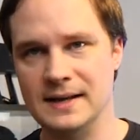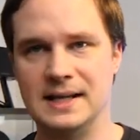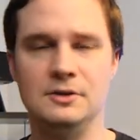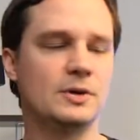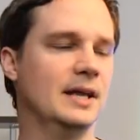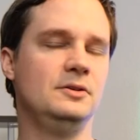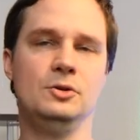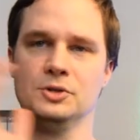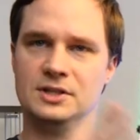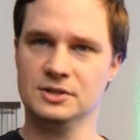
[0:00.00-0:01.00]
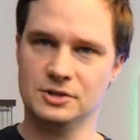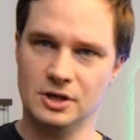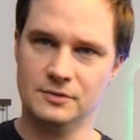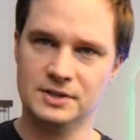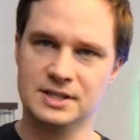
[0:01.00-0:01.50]
and then you can use the
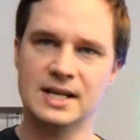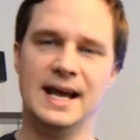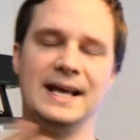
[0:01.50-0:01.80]
service